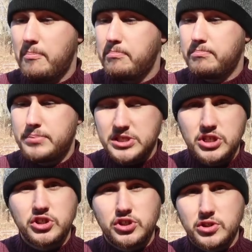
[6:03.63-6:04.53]
I'm
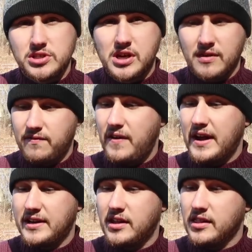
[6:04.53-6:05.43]
pretty sure you can
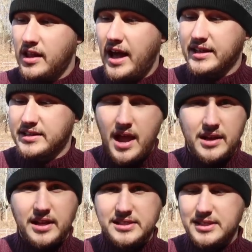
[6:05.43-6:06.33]
find a lot,
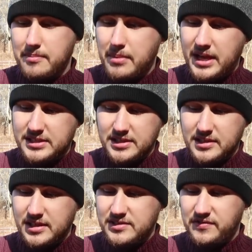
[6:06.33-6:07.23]
and it's
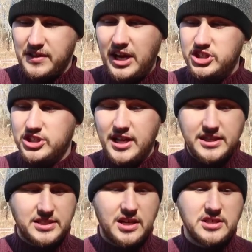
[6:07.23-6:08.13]
amazing. These
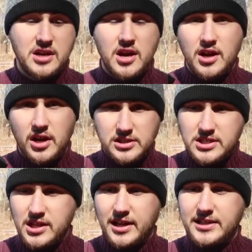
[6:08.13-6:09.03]
flashlights are a
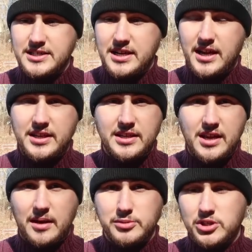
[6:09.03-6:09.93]
really great
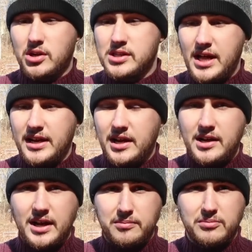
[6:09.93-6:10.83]
idea. I'm so glad I
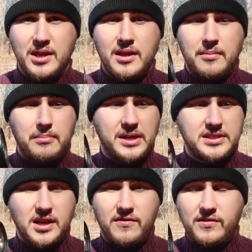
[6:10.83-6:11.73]
got
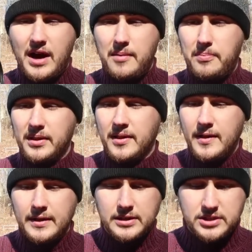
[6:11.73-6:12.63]
myself couple.
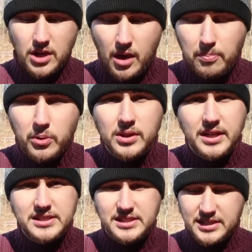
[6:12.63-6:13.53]
So I'll put
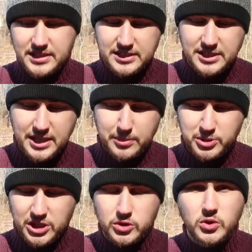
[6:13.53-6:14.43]
links in
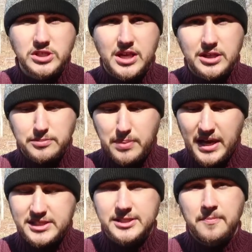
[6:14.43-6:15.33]
description to
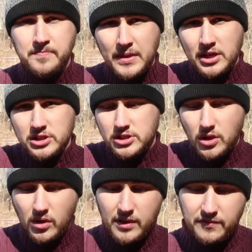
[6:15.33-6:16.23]
GearBest,
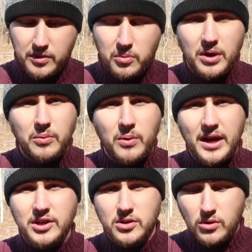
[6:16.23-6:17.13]
so if you want
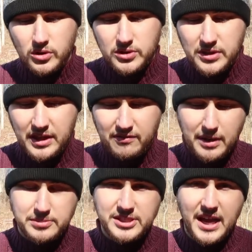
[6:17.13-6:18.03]
one, go to that
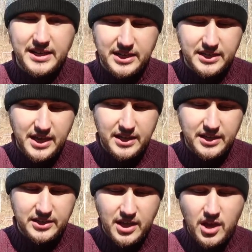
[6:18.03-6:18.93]
website and get
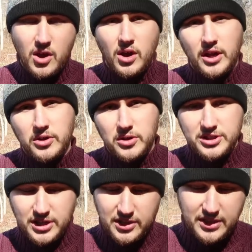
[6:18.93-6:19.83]
it. And
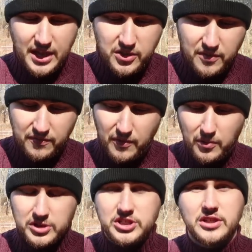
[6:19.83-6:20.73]
also, thank you for
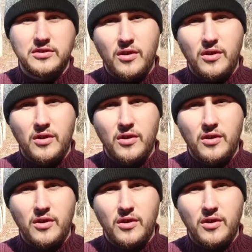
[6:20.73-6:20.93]
watching.